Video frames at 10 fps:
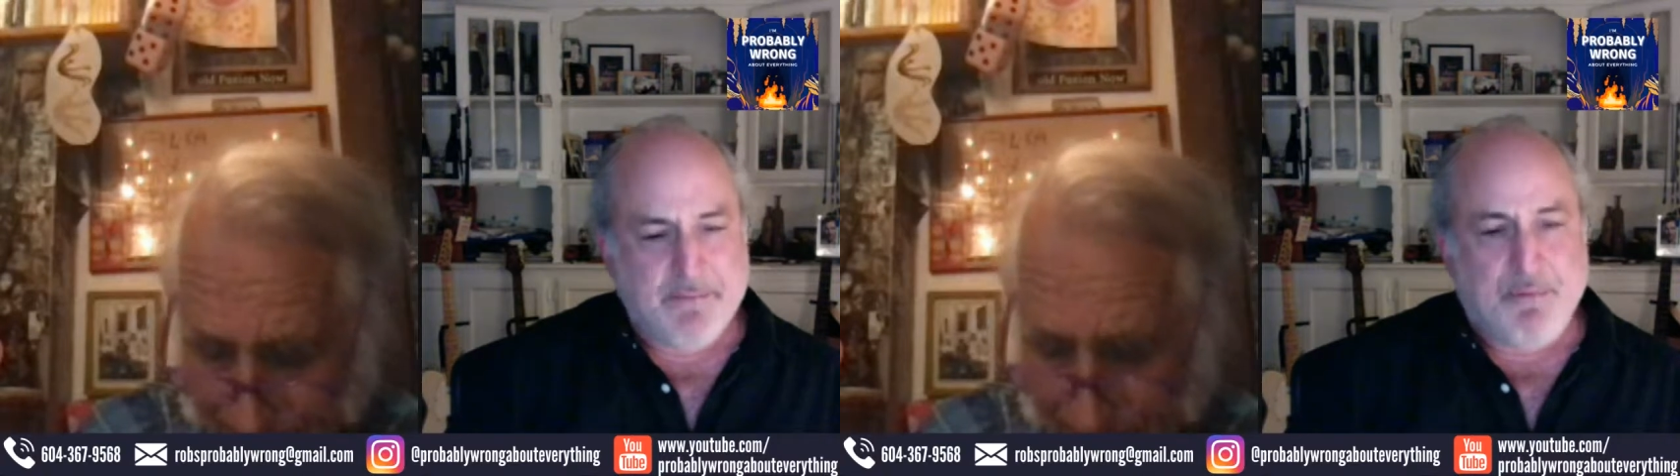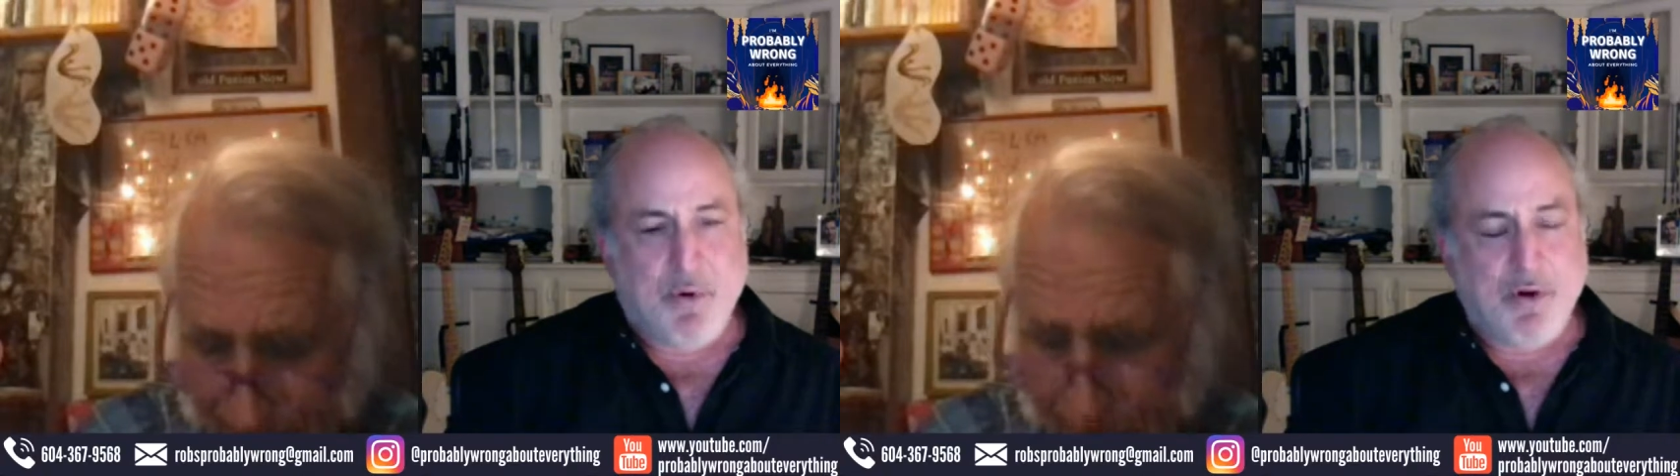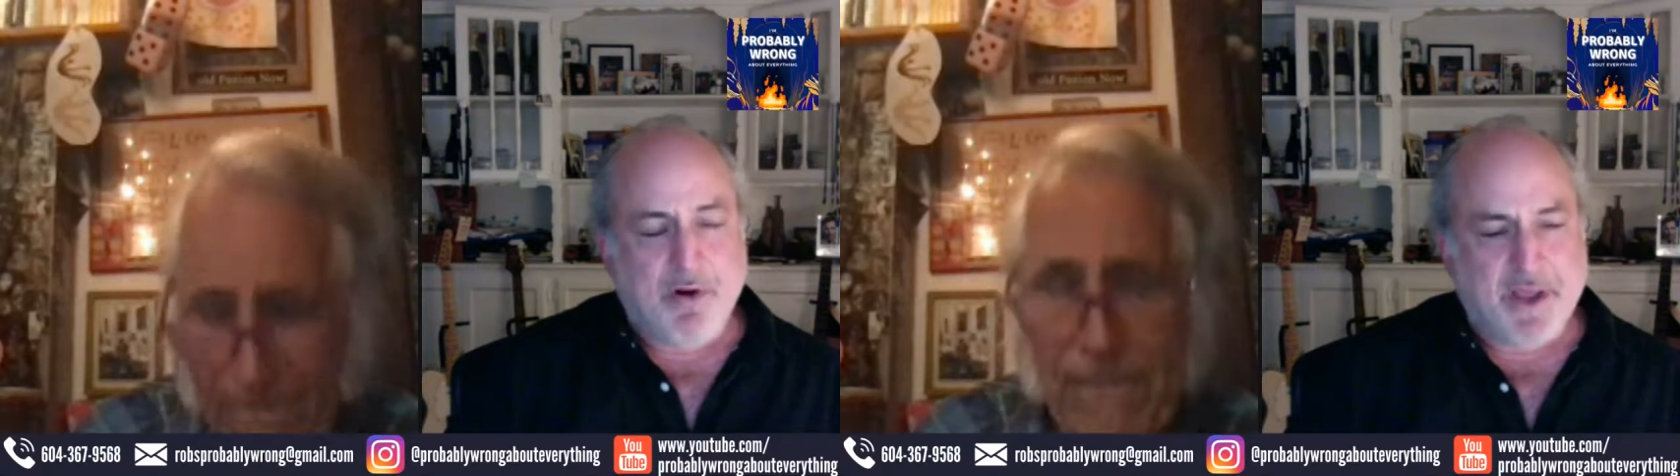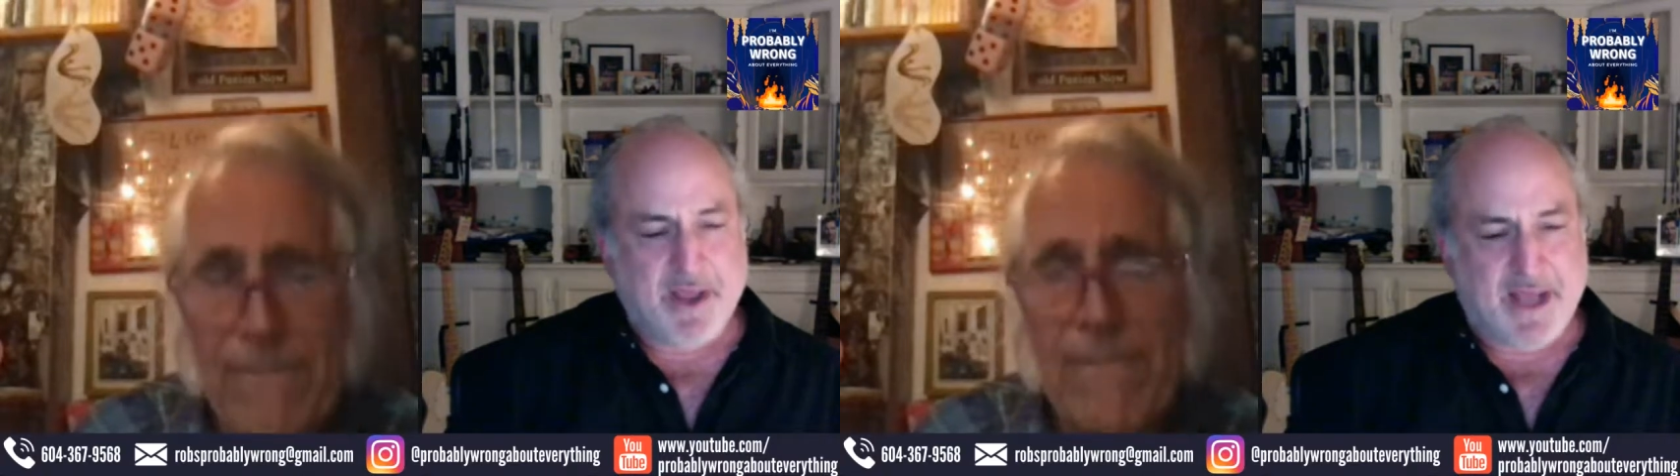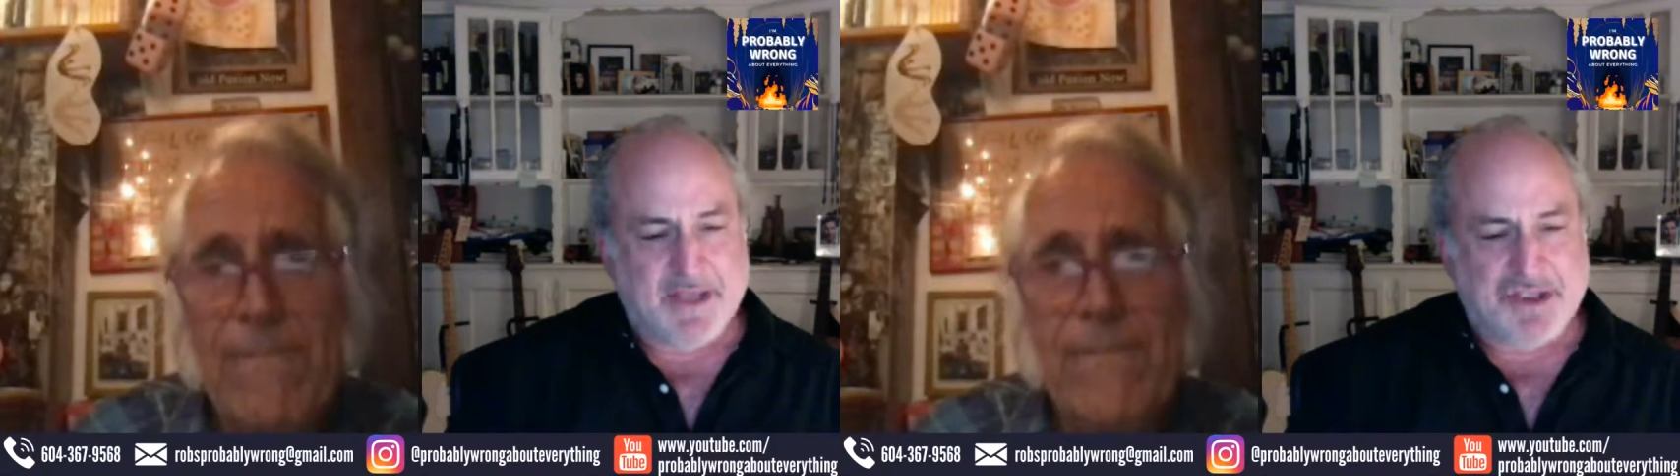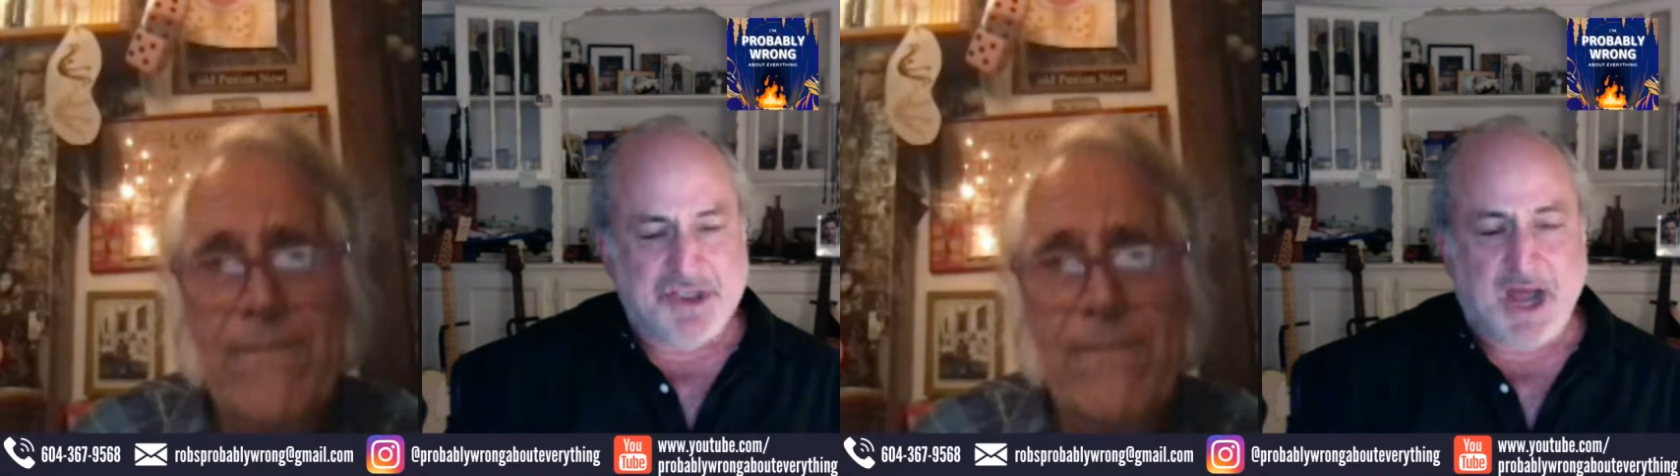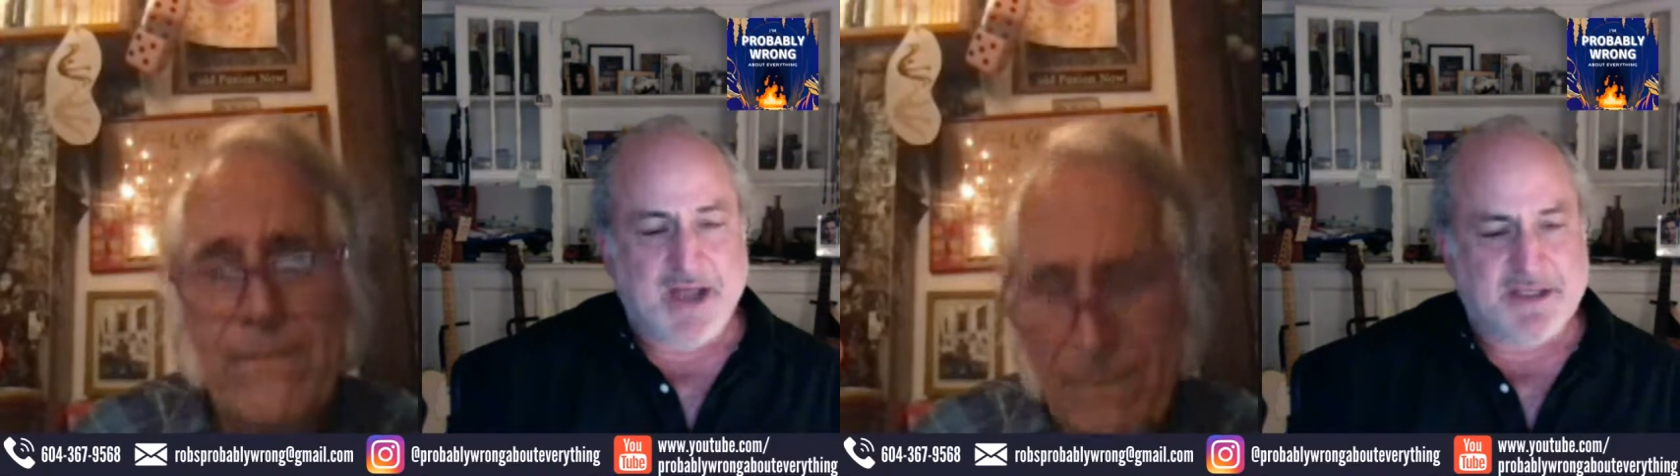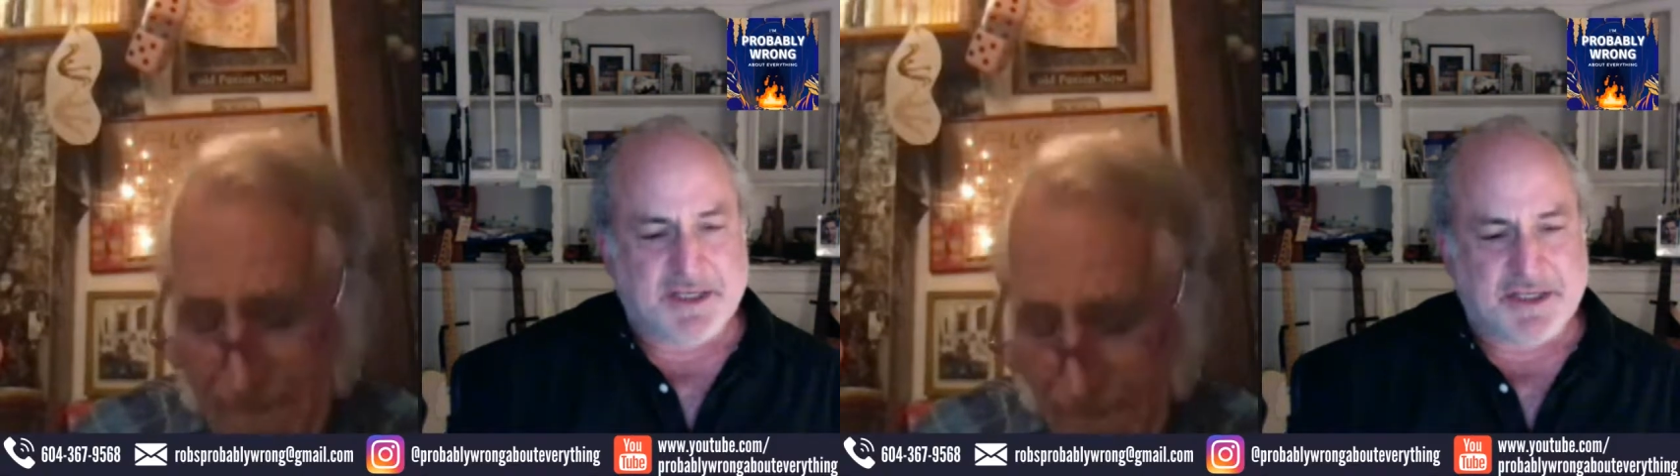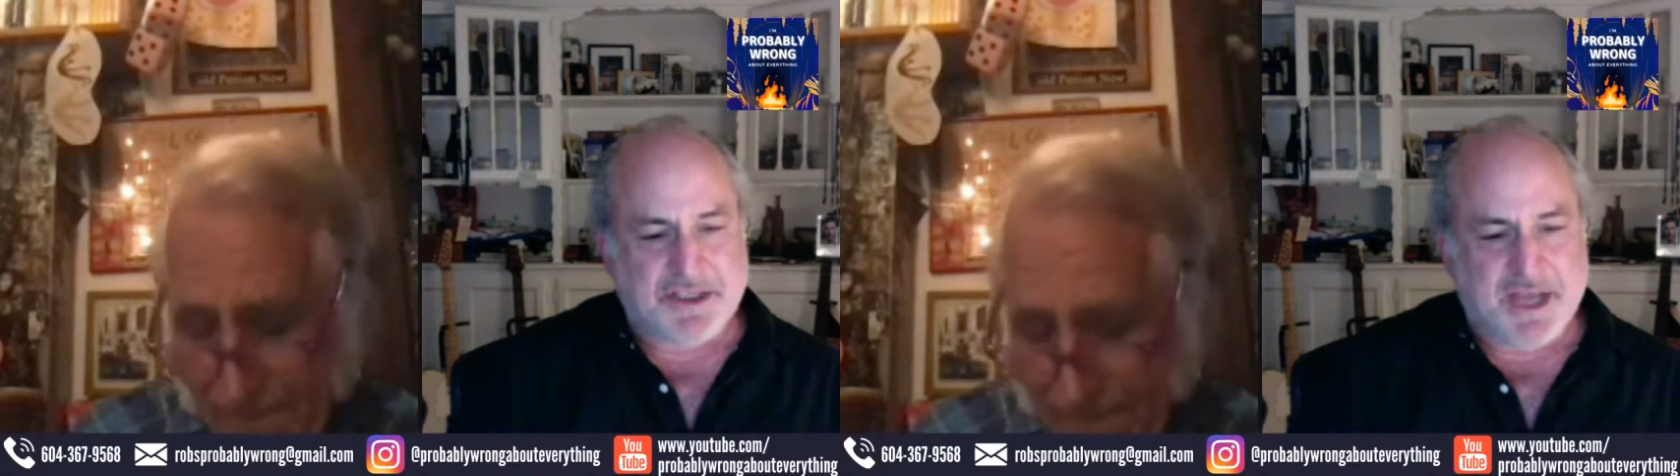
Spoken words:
boring and childish